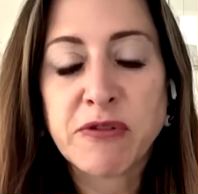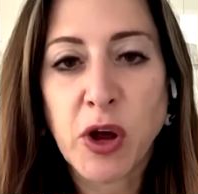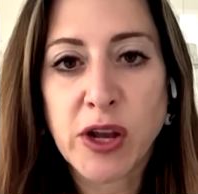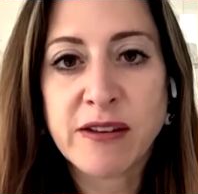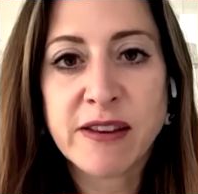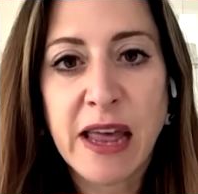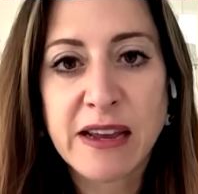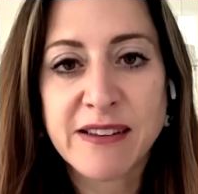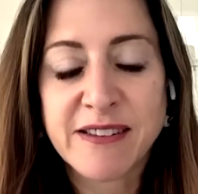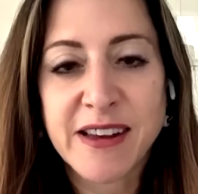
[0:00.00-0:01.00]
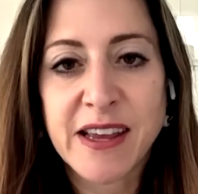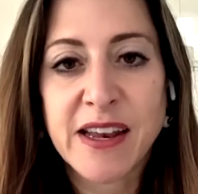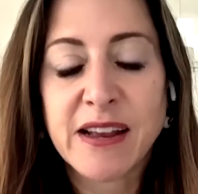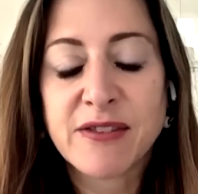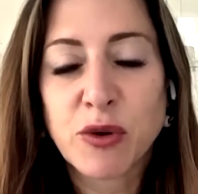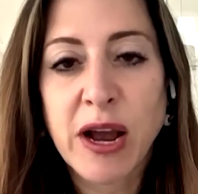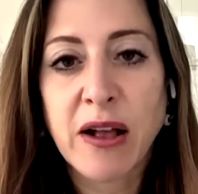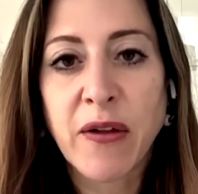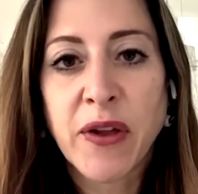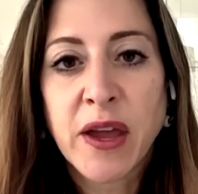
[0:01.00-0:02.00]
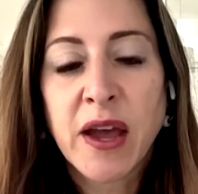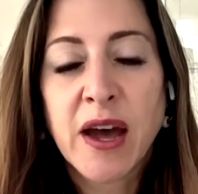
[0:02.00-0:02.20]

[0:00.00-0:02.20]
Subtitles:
if not his legacy in Israel.